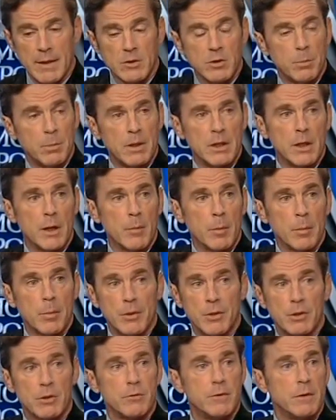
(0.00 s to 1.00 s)
Now, that's a big number,
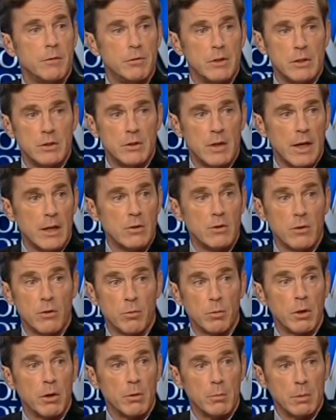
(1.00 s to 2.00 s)
but there's 50 states and
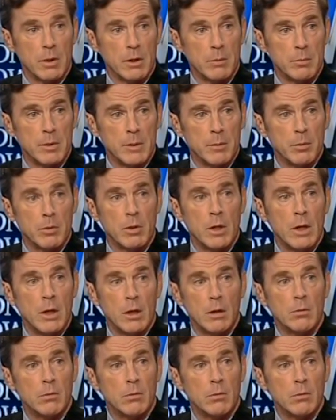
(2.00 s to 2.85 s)
300 million people.